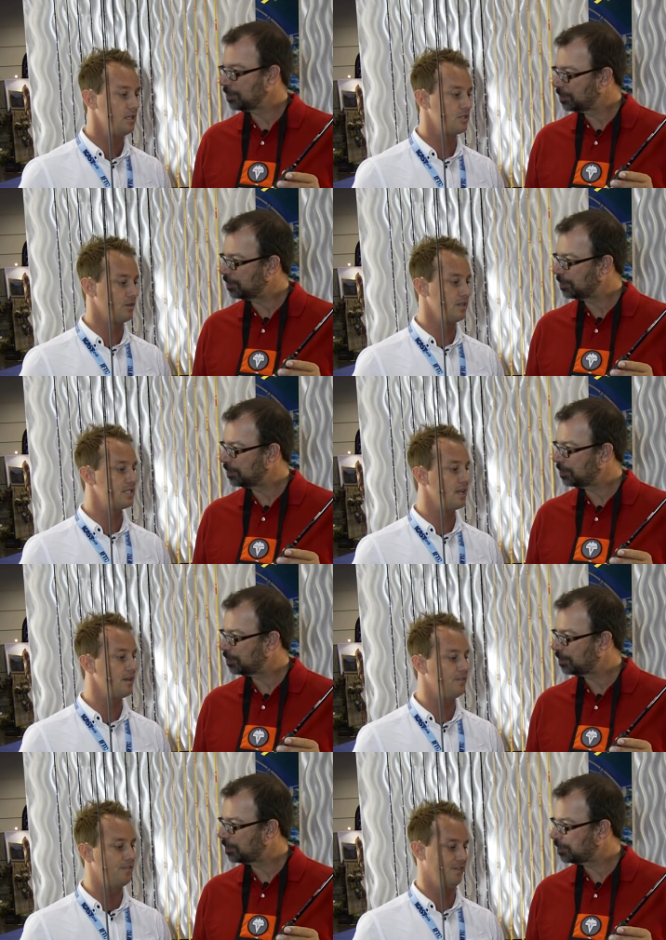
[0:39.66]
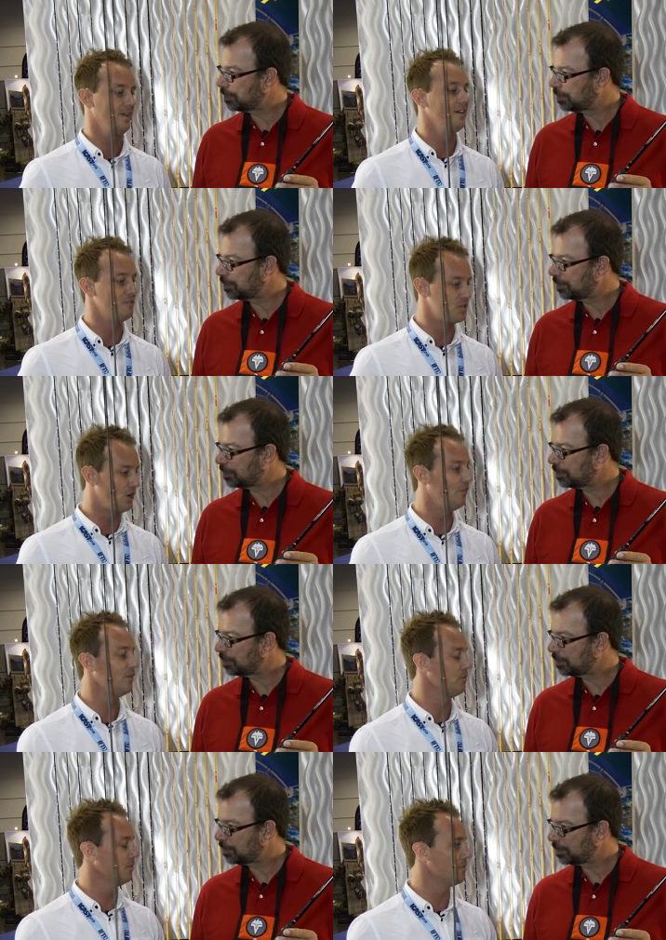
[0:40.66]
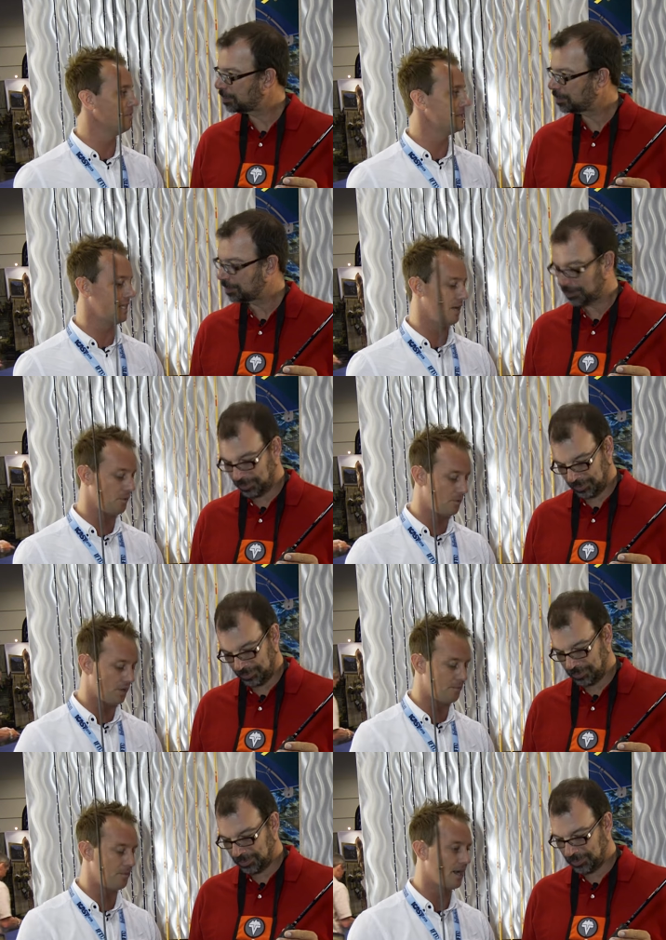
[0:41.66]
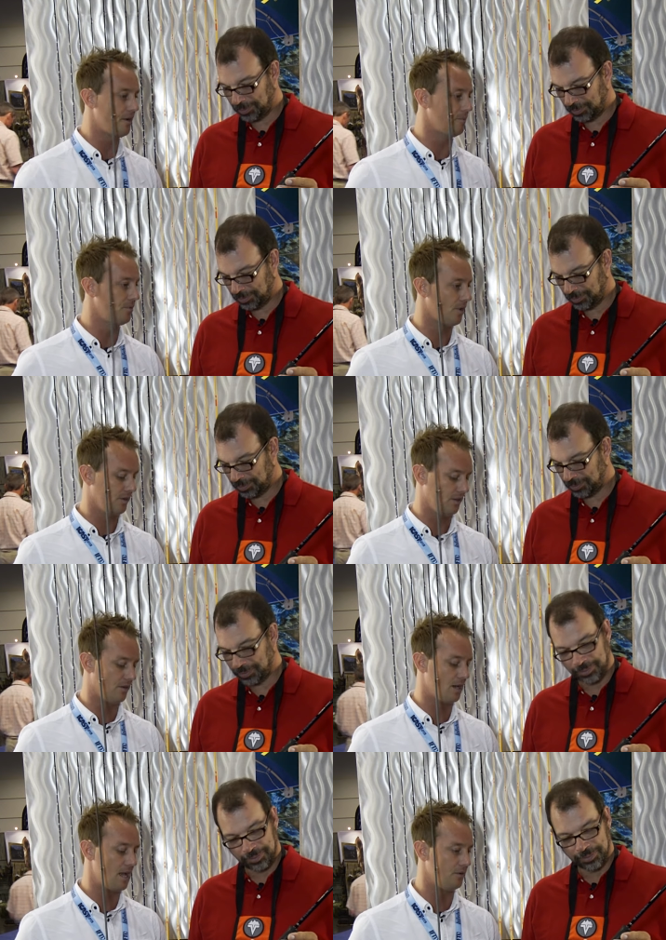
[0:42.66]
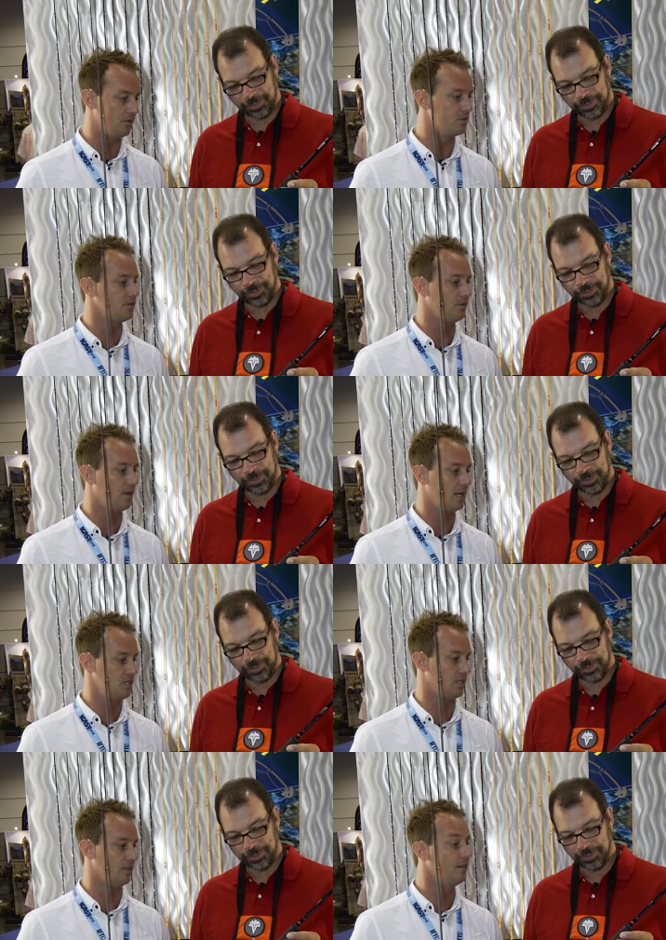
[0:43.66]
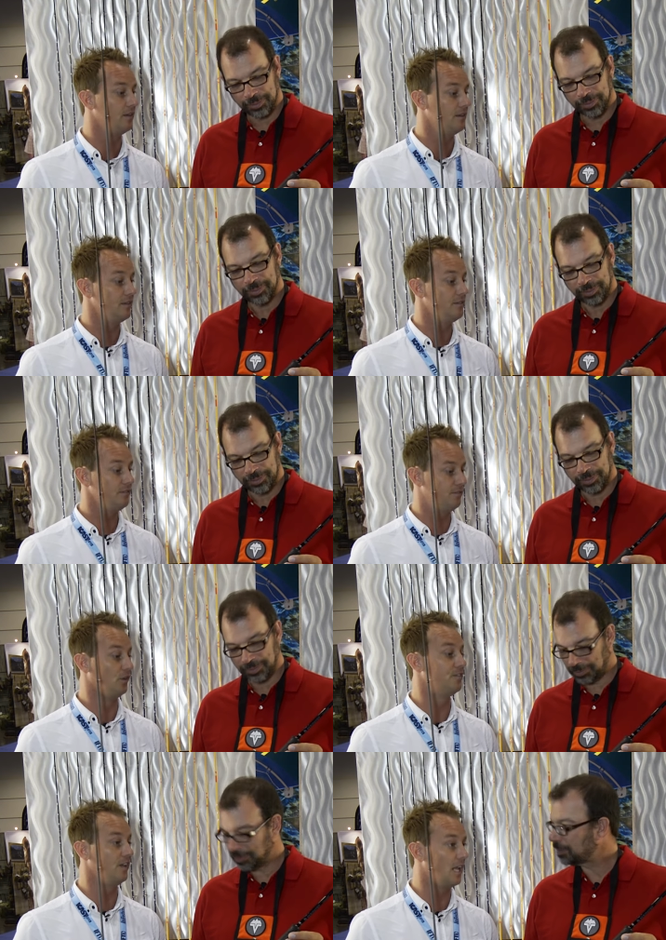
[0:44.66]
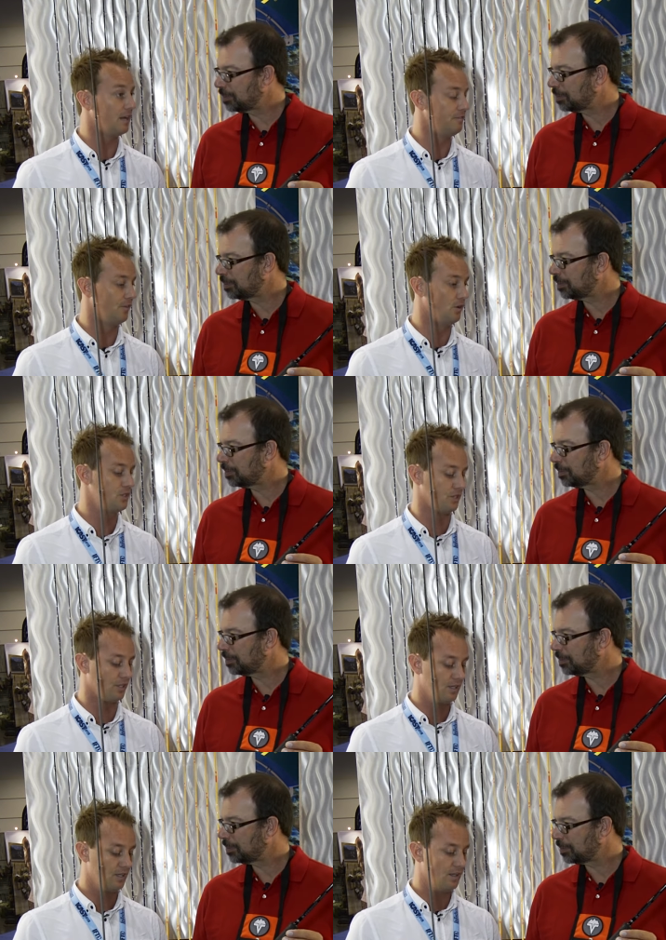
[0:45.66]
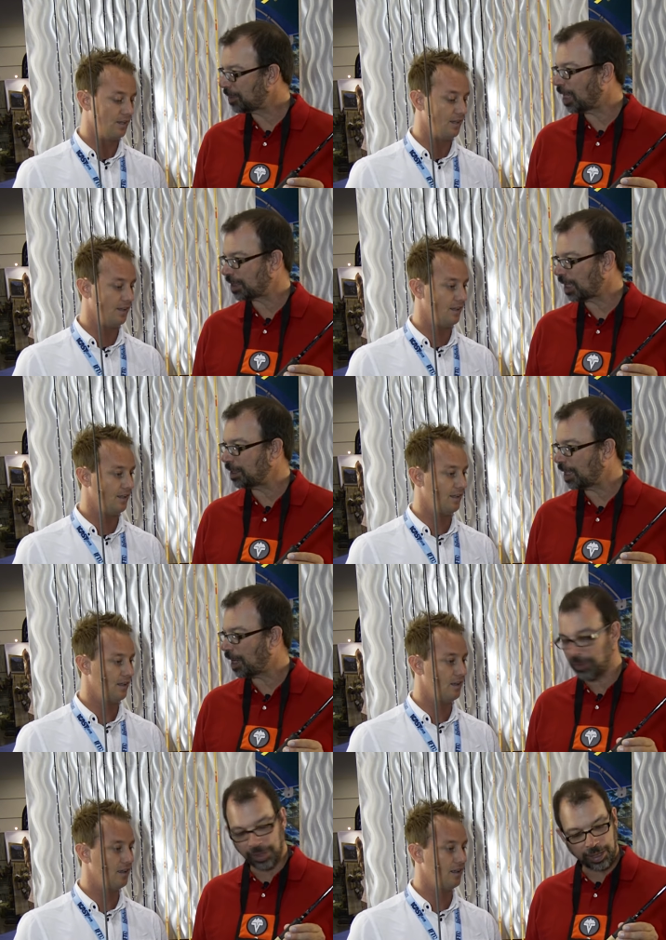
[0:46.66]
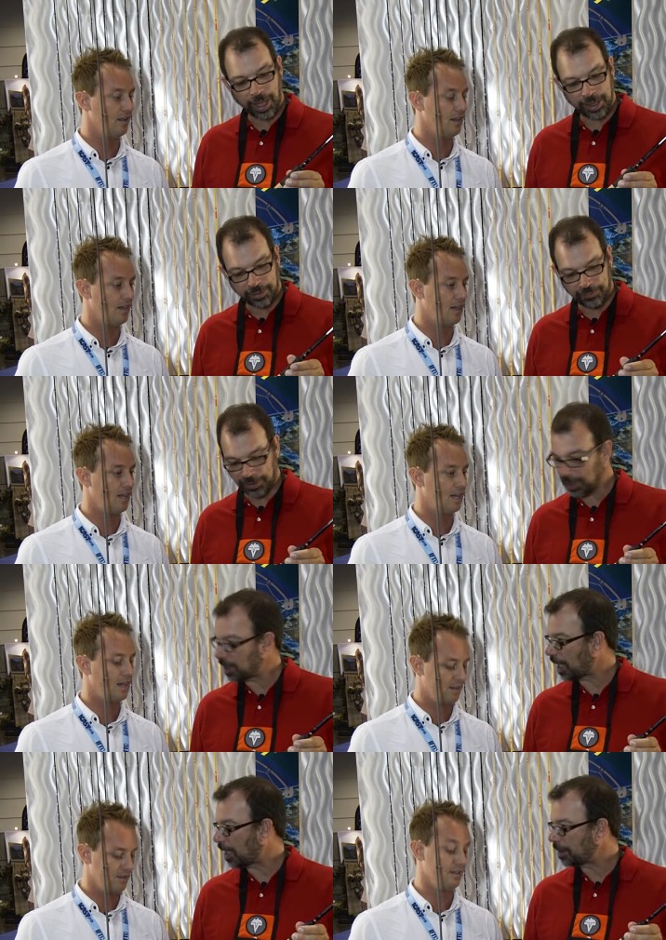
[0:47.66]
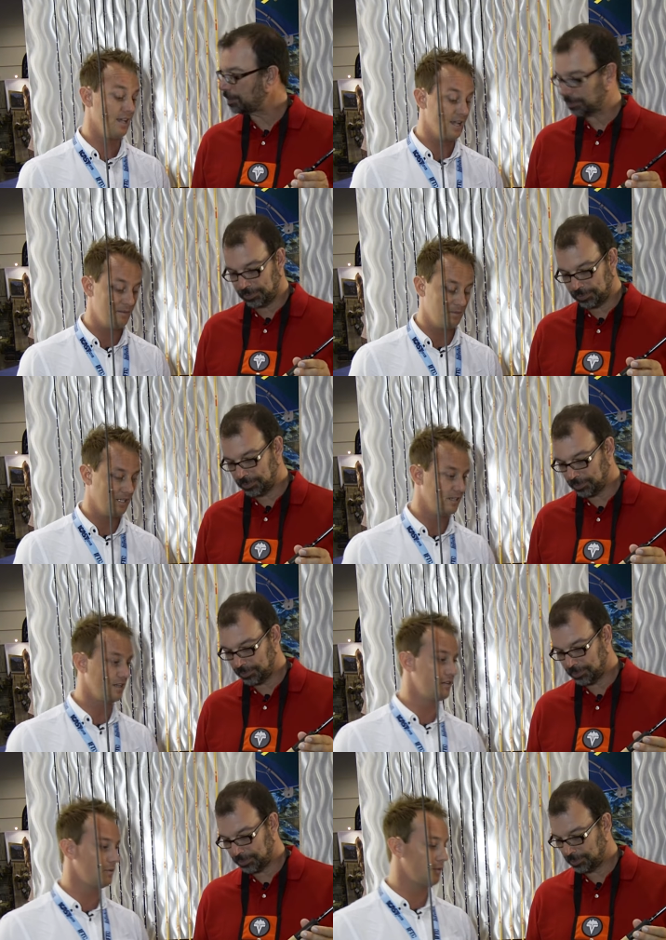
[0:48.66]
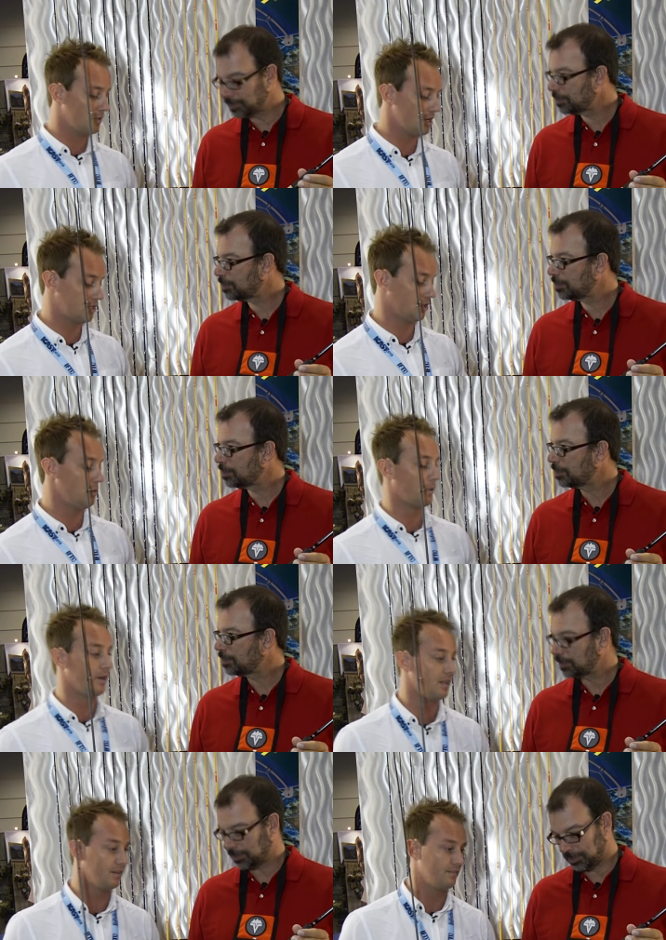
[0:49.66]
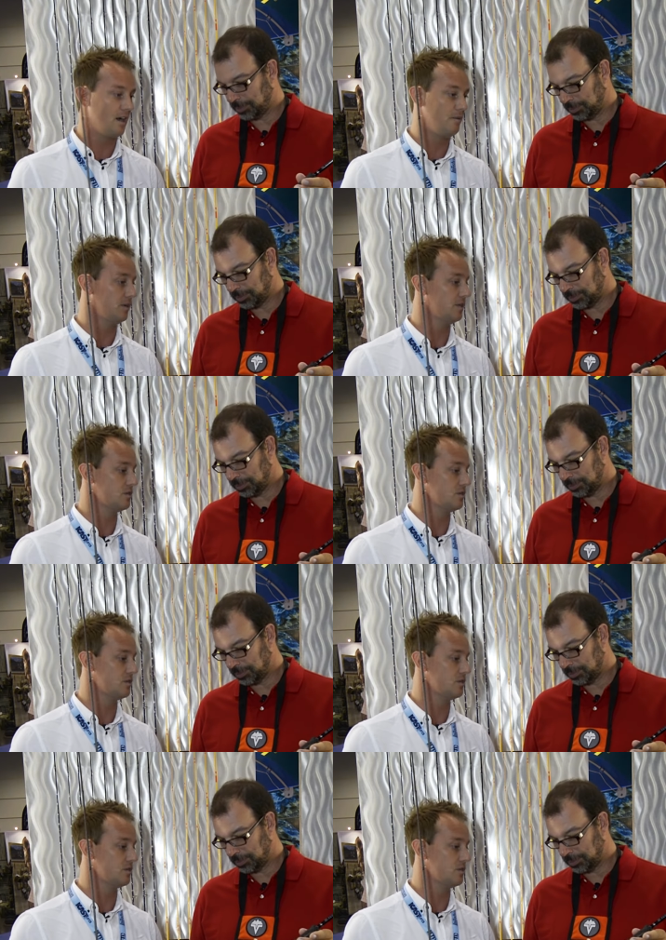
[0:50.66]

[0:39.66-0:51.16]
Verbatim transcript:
Speaker 1: So instead of resolving it with rubber tape, we wanted to bring out a product that would allow you to actually
Speaker 2: fulfill that function. Nice idea. I really like the feel of that.
Speaker 1: Yeah, I mean, it, it, it works super in the environment